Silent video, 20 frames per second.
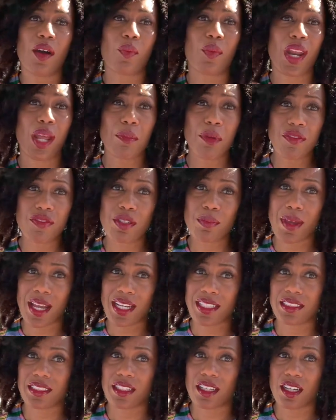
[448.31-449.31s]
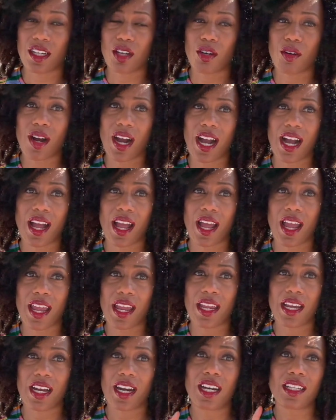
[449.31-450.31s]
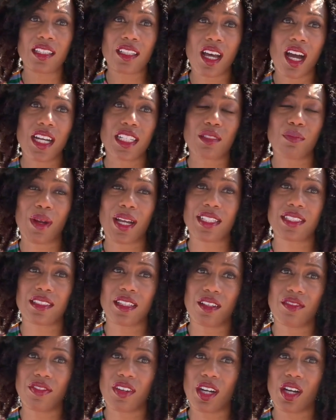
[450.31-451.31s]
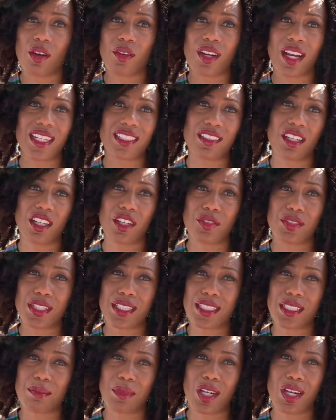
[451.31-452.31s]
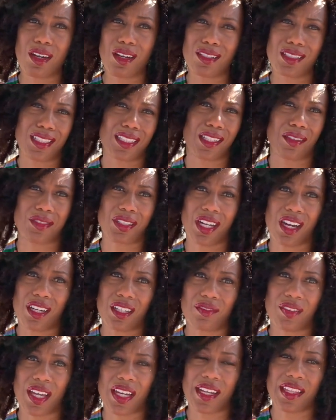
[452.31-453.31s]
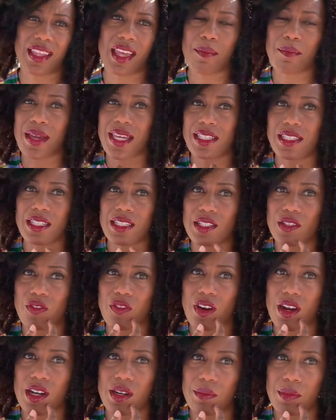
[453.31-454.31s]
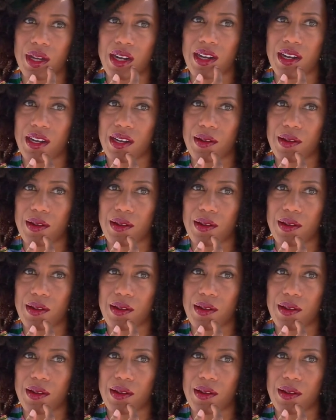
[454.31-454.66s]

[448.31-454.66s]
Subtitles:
When I moved to Mexico, I unlocked my cell phone. I started using SIM cards because I was tired of getting that message from